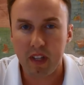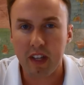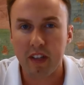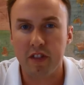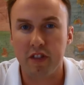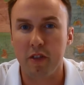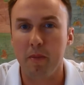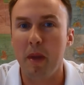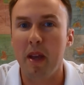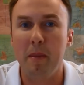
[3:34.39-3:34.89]

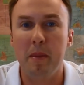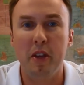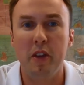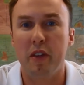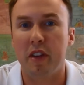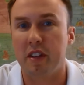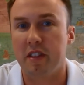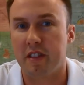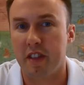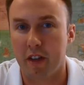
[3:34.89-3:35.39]
So maybe you
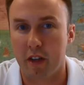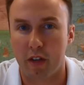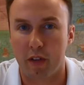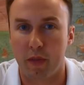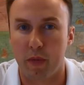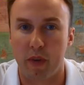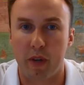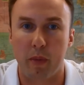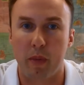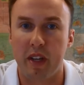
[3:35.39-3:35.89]
consider
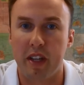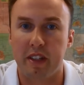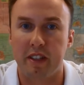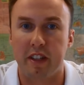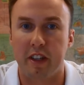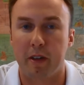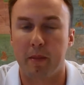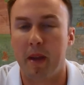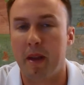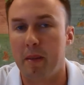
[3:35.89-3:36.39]
three weeks
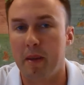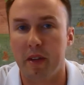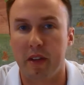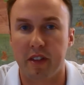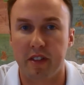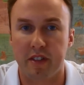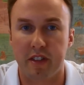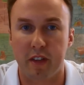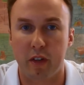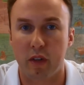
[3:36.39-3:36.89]
here. Maybe you
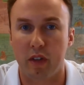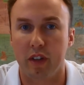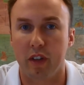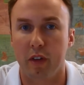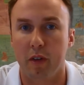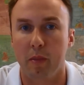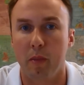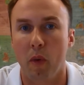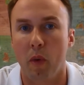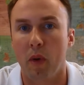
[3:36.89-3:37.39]
consider a
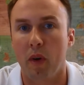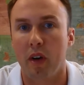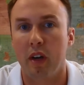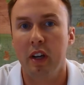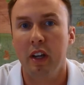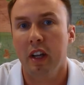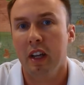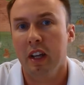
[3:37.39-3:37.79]
little more,